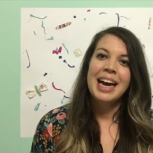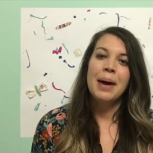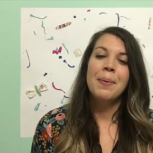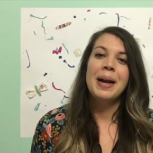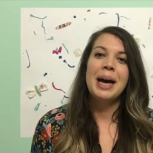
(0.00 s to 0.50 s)
I
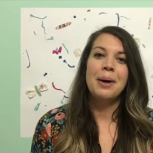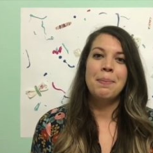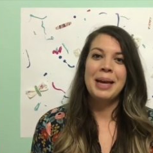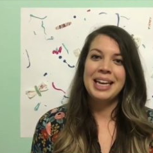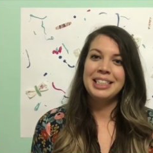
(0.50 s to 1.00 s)
want to help
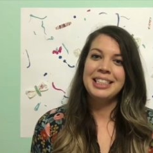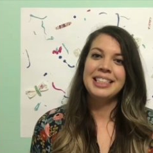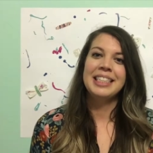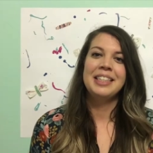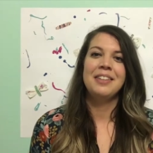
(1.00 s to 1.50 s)

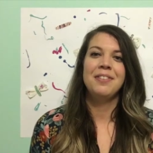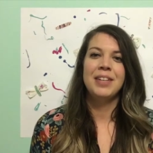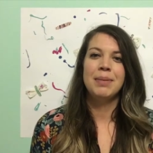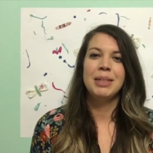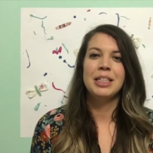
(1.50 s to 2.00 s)
patients and their
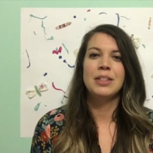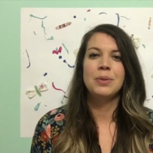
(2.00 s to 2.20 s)
families